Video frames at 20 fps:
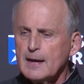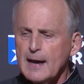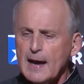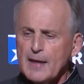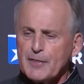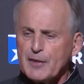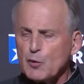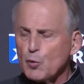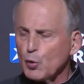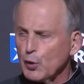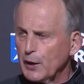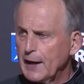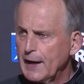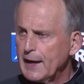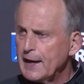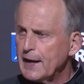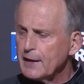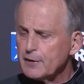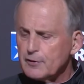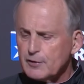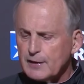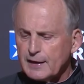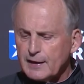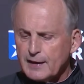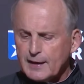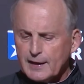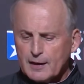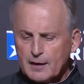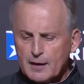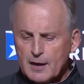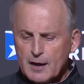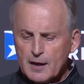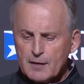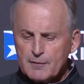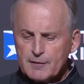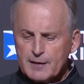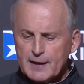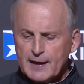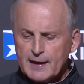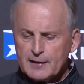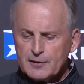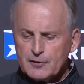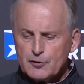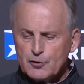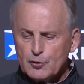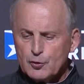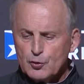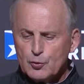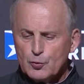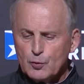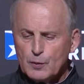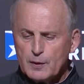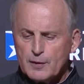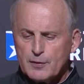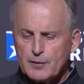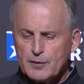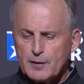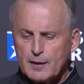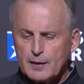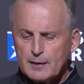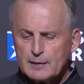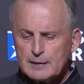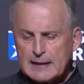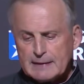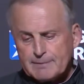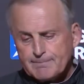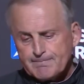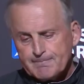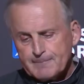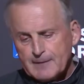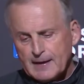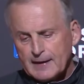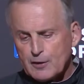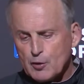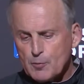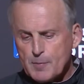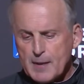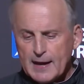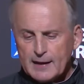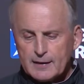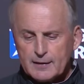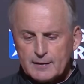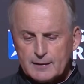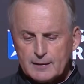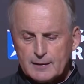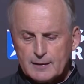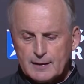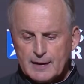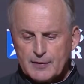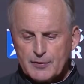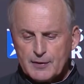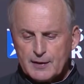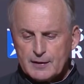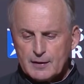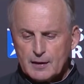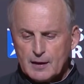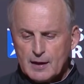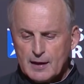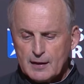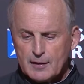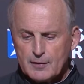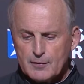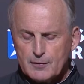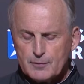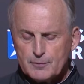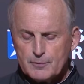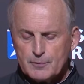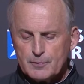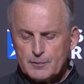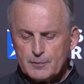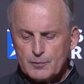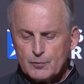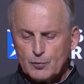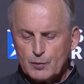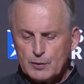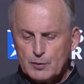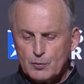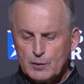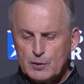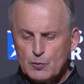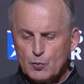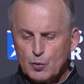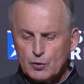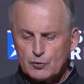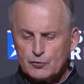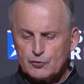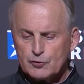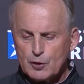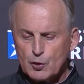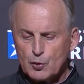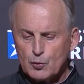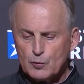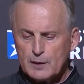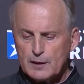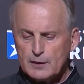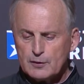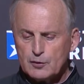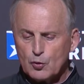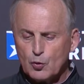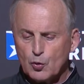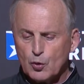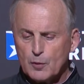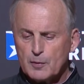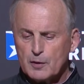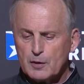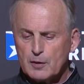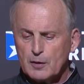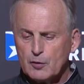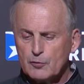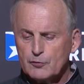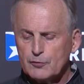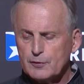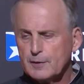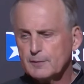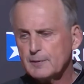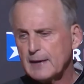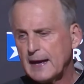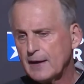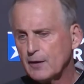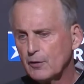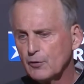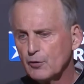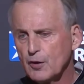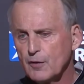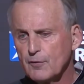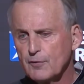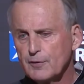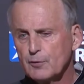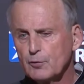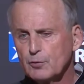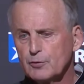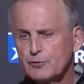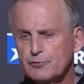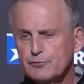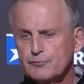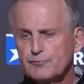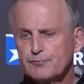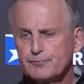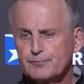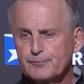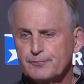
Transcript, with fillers: I think we're ahead, and, and a lot of it had to do with. Uh, I, I, go back. Uh, I think a lot of the we, we were slow getting going because uh, I don't know if it was.